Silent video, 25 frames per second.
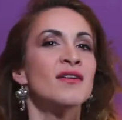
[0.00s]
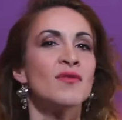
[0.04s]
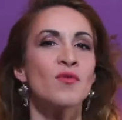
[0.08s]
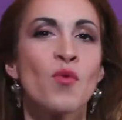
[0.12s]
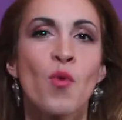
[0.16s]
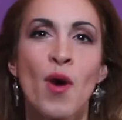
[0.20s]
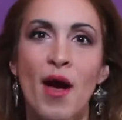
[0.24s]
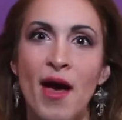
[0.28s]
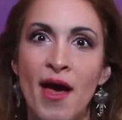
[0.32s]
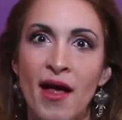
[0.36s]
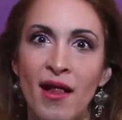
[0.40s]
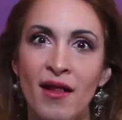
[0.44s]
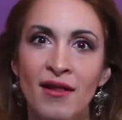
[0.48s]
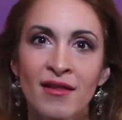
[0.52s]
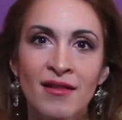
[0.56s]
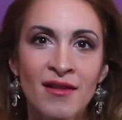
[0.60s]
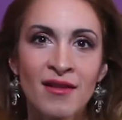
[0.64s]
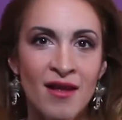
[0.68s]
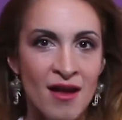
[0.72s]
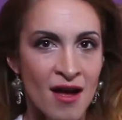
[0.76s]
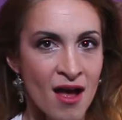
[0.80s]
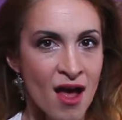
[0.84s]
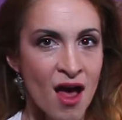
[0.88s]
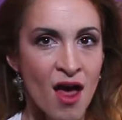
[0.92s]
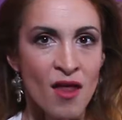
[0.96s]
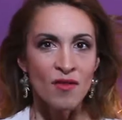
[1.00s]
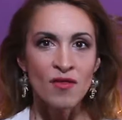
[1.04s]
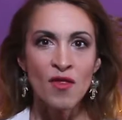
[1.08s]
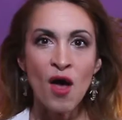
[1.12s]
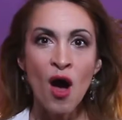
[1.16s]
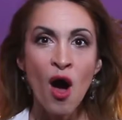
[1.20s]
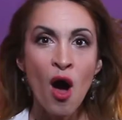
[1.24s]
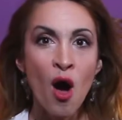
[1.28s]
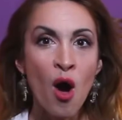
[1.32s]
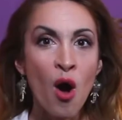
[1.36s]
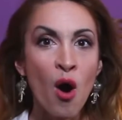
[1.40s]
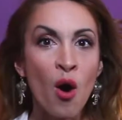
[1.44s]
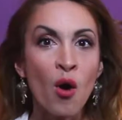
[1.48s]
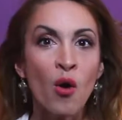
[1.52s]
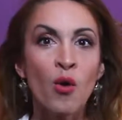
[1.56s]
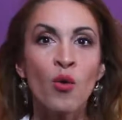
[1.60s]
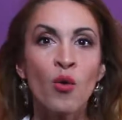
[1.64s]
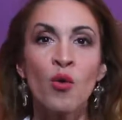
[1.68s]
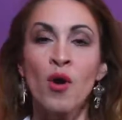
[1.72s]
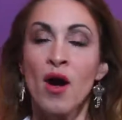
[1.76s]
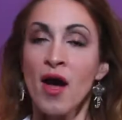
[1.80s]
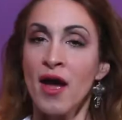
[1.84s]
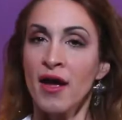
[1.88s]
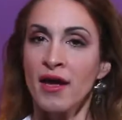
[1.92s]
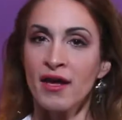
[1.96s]
Well,
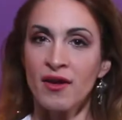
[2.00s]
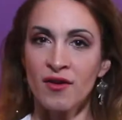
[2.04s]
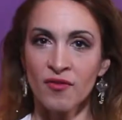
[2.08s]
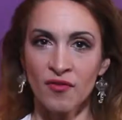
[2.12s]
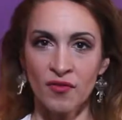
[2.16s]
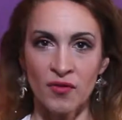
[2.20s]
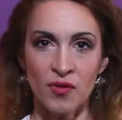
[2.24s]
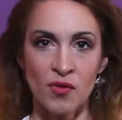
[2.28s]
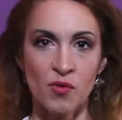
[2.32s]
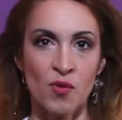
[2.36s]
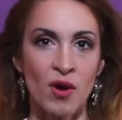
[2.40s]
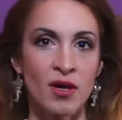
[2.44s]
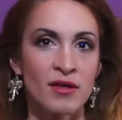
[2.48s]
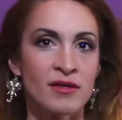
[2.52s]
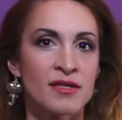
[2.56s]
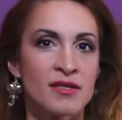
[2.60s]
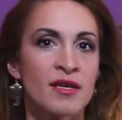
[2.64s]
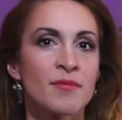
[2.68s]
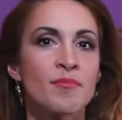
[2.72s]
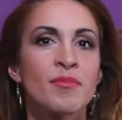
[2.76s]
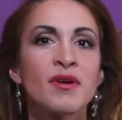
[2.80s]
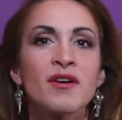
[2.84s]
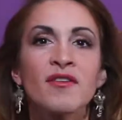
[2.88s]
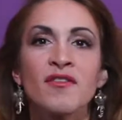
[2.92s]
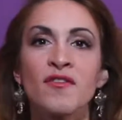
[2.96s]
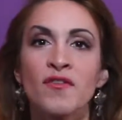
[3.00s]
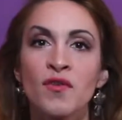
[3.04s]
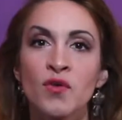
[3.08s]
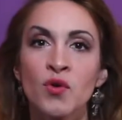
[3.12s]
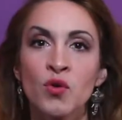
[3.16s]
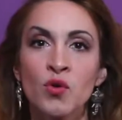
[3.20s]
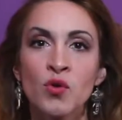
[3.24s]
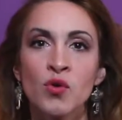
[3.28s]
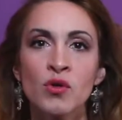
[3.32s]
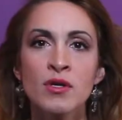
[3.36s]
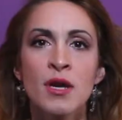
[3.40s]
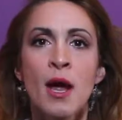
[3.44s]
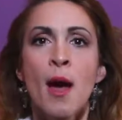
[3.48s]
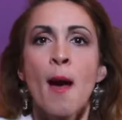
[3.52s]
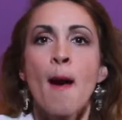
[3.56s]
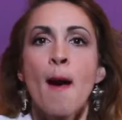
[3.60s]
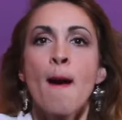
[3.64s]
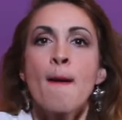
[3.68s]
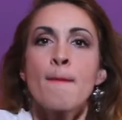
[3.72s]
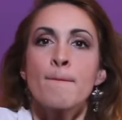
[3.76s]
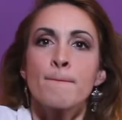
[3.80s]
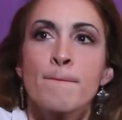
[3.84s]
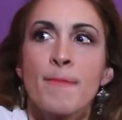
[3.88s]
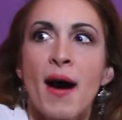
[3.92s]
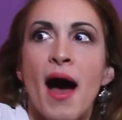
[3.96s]
no, if you want a buffoon,
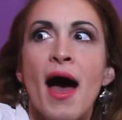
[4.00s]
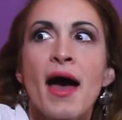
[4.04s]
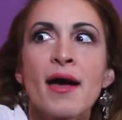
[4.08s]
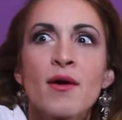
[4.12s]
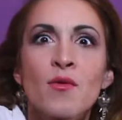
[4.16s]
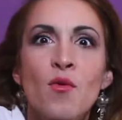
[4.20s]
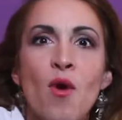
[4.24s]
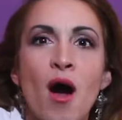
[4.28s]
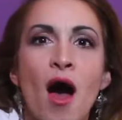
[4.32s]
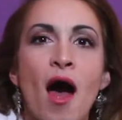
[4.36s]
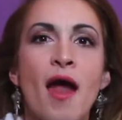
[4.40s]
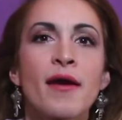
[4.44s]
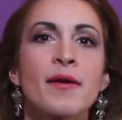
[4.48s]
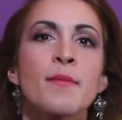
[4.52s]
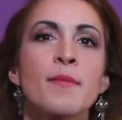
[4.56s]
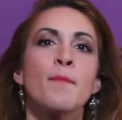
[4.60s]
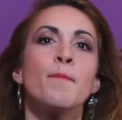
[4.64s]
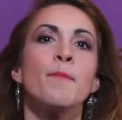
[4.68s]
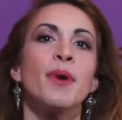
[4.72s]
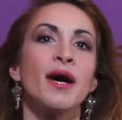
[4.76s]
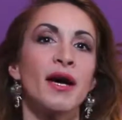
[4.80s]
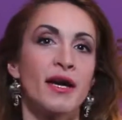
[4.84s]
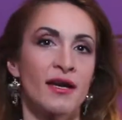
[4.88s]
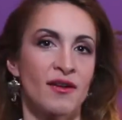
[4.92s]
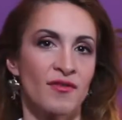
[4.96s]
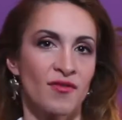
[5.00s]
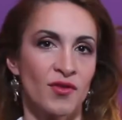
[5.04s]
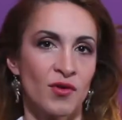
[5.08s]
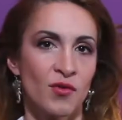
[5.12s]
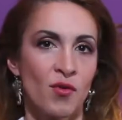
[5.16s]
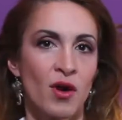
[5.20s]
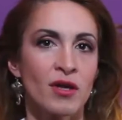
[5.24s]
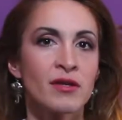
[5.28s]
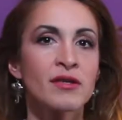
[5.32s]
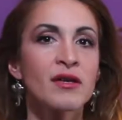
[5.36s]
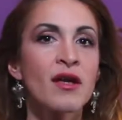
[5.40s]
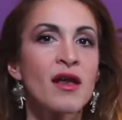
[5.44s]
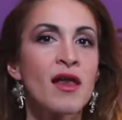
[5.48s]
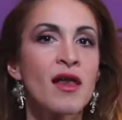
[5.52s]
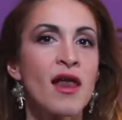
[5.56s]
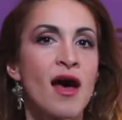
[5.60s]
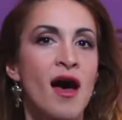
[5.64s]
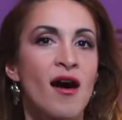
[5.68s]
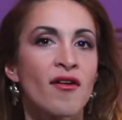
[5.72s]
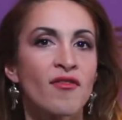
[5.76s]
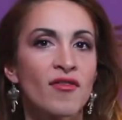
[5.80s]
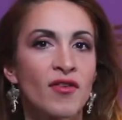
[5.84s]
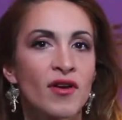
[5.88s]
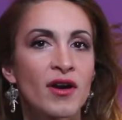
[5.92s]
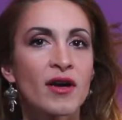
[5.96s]
buy one. But if you want a
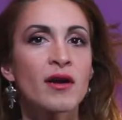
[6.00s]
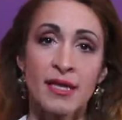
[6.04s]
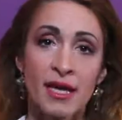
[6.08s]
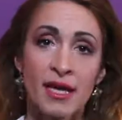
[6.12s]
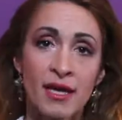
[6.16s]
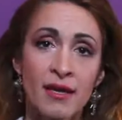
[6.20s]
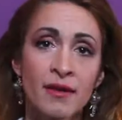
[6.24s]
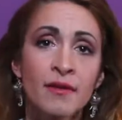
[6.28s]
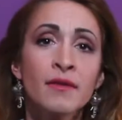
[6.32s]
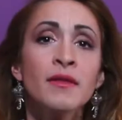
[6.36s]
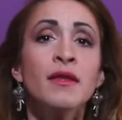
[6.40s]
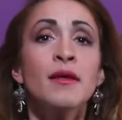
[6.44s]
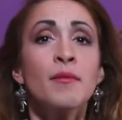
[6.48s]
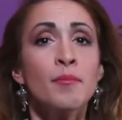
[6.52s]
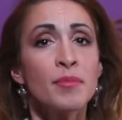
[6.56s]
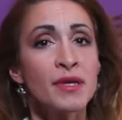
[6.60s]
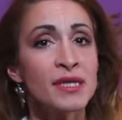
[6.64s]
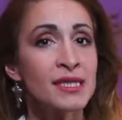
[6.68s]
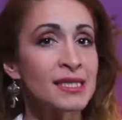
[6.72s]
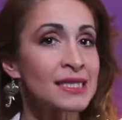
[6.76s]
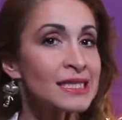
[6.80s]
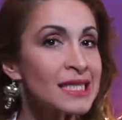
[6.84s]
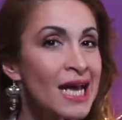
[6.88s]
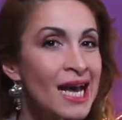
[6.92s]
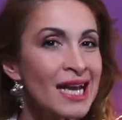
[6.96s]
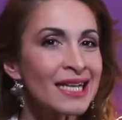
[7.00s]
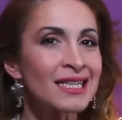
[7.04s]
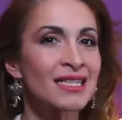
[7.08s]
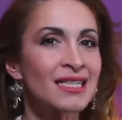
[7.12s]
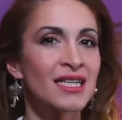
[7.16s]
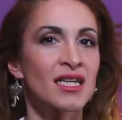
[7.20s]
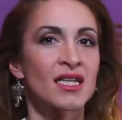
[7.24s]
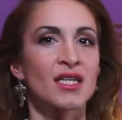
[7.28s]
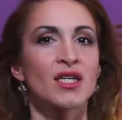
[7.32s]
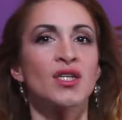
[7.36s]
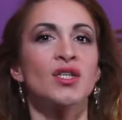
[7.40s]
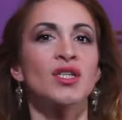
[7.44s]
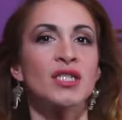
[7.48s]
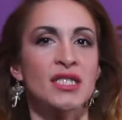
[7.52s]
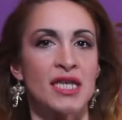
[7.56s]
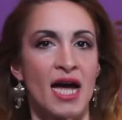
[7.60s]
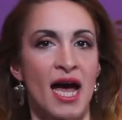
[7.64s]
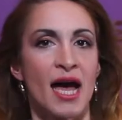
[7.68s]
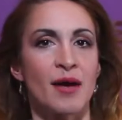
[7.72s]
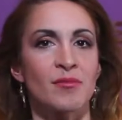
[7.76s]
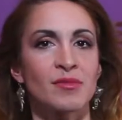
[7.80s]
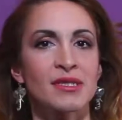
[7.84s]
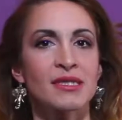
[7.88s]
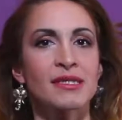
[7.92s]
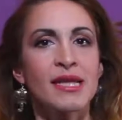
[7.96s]
lover, then beside the good
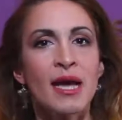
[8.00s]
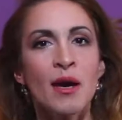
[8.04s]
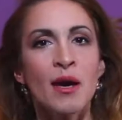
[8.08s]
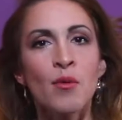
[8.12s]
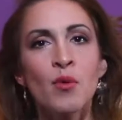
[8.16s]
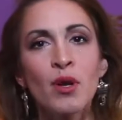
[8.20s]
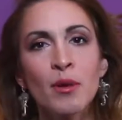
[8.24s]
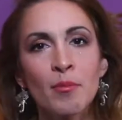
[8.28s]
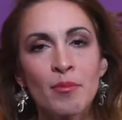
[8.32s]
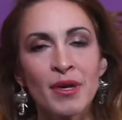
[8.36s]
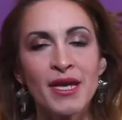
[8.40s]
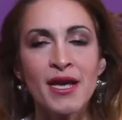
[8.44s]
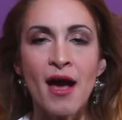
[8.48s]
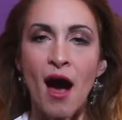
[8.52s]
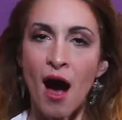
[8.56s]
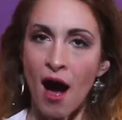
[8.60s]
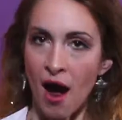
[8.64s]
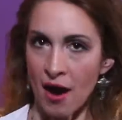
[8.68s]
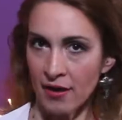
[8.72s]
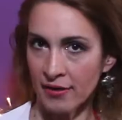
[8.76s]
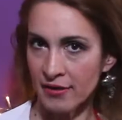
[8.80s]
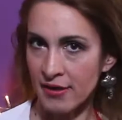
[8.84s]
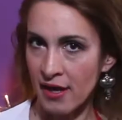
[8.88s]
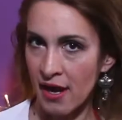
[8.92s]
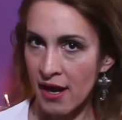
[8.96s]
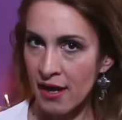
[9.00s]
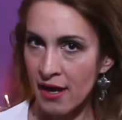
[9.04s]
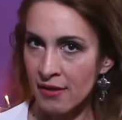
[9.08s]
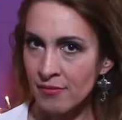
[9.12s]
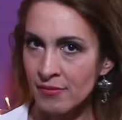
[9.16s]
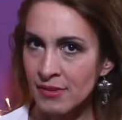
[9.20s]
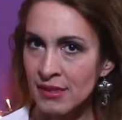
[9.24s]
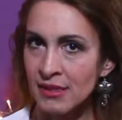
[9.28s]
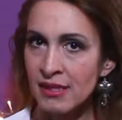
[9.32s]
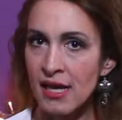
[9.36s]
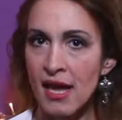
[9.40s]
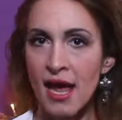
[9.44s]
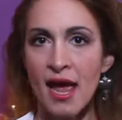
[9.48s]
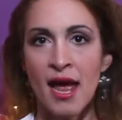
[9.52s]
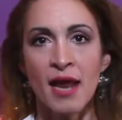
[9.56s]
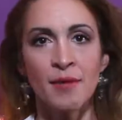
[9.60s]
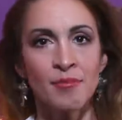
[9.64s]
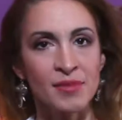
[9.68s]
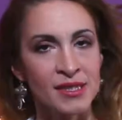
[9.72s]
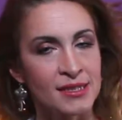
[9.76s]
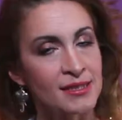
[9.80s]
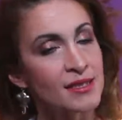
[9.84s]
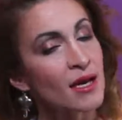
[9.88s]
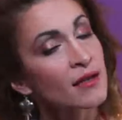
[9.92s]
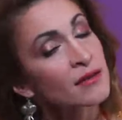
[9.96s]
times, there will be hard times
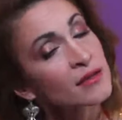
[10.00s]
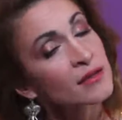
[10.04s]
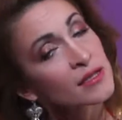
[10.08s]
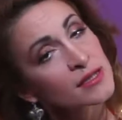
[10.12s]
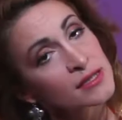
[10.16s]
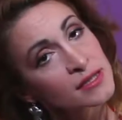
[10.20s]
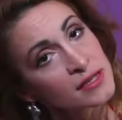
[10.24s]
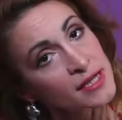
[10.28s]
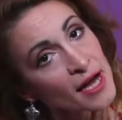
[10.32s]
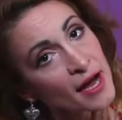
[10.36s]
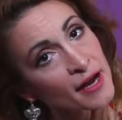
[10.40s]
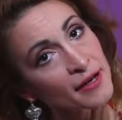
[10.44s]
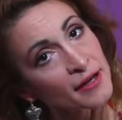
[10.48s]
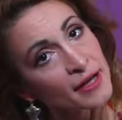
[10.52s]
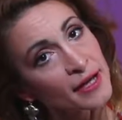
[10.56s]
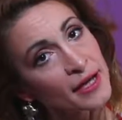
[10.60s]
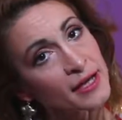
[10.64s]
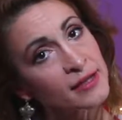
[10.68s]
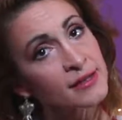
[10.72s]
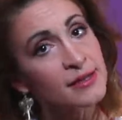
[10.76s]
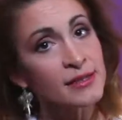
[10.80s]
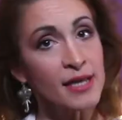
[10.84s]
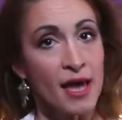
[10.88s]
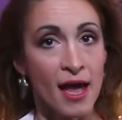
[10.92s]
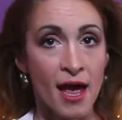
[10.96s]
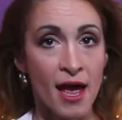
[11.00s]
and misunderstandings